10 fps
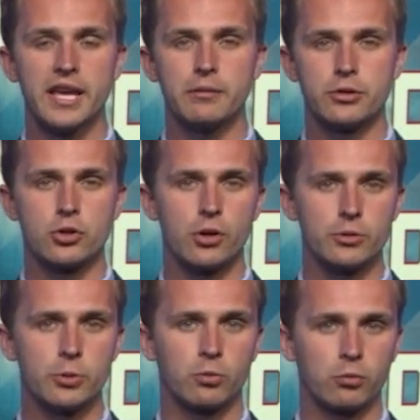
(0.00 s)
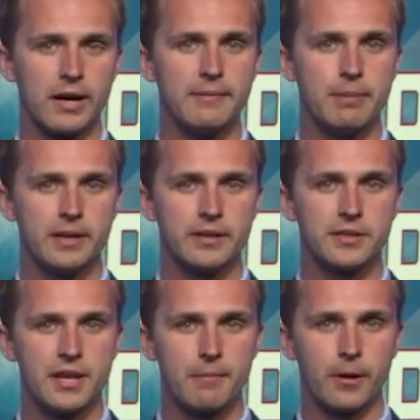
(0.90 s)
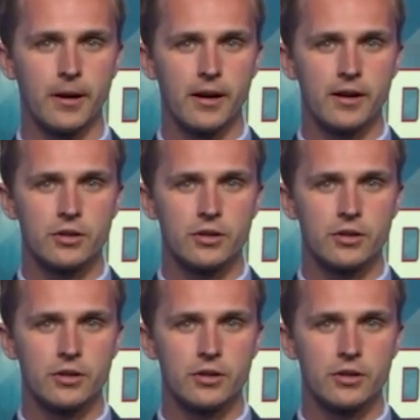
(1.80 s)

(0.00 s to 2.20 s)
He was charged with rape in December.